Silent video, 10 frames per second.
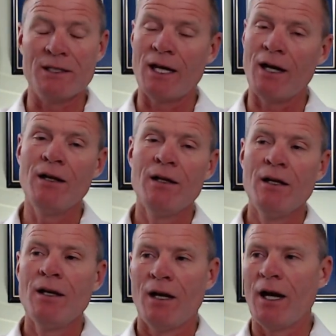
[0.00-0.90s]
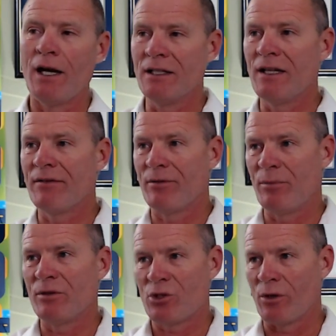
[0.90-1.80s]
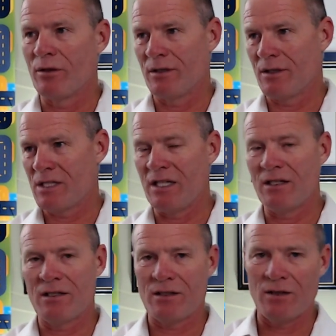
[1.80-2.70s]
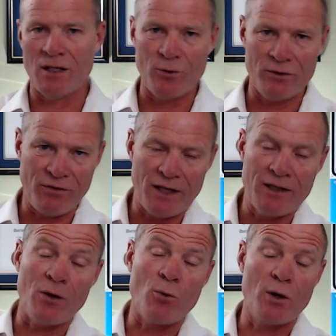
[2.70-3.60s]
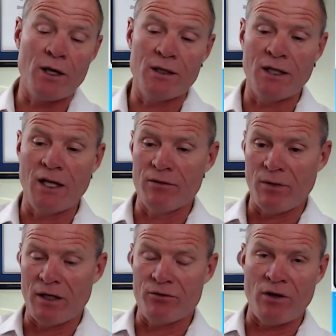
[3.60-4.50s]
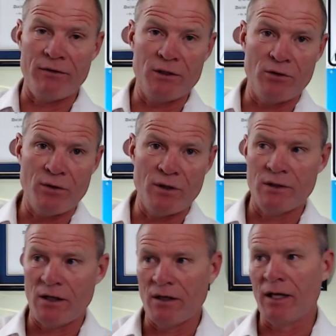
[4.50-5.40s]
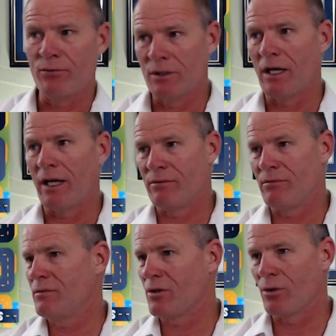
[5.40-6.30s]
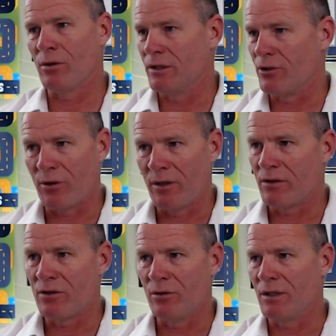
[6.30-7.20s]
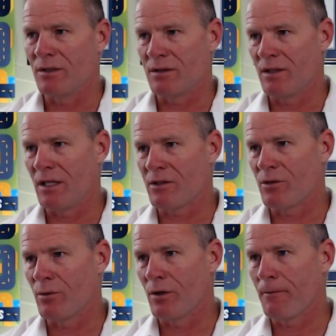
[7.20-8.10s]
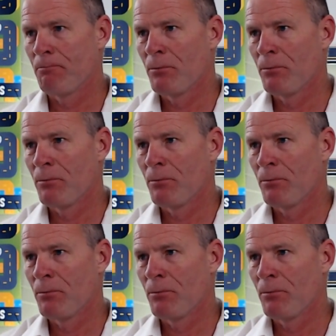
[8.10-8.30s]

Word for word: Yeah, I did have a short stint with flat deck work at the end of my driving career there, and I totally enjoyed it too because of the extra work.